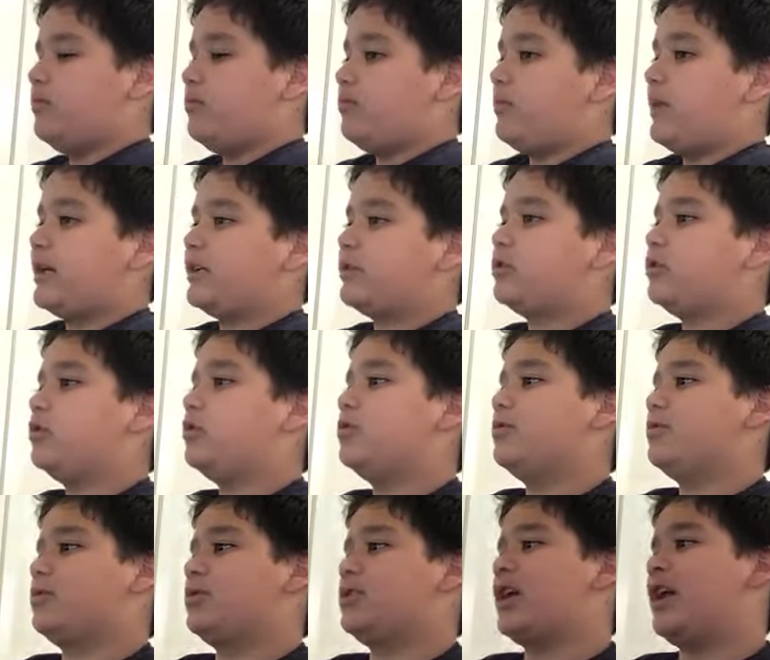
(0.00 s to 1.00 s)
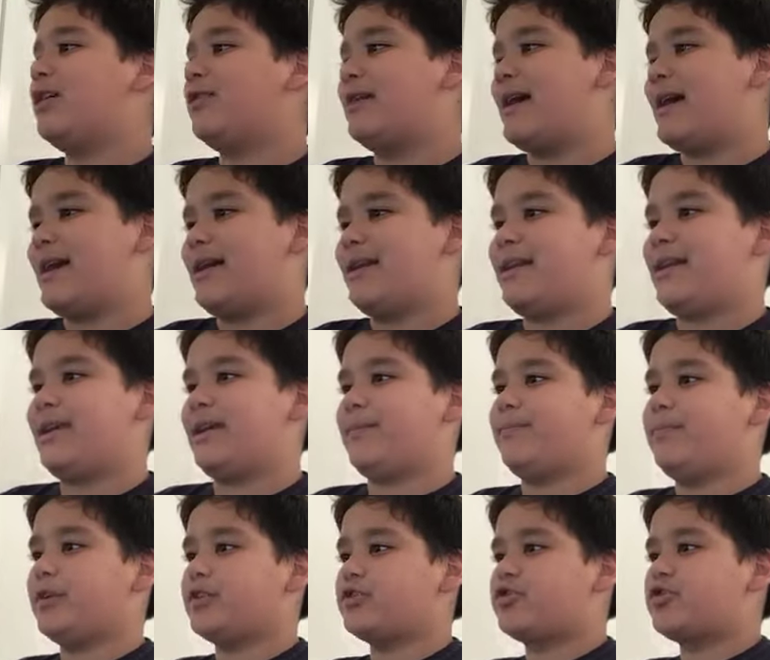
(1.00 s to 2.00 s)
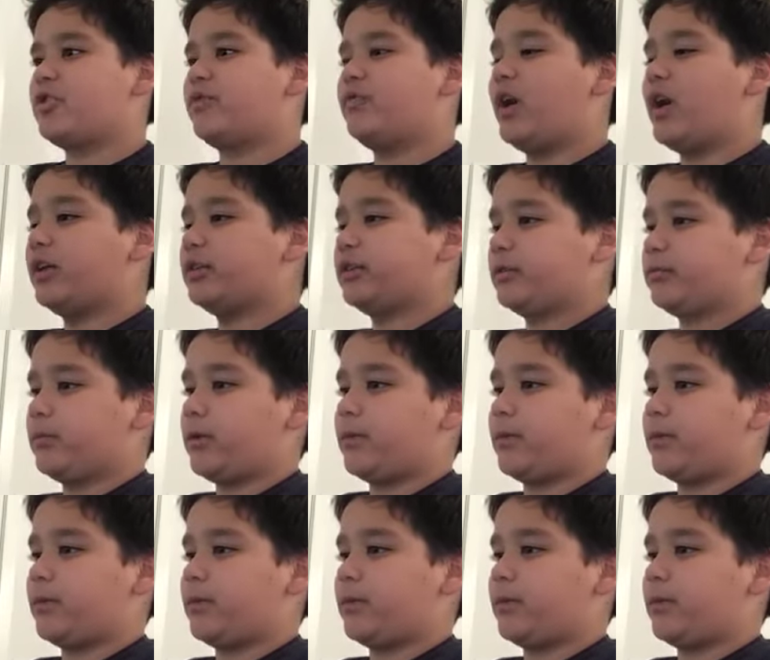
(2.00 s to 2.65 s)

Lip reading: Michael Cohen and a bunch of other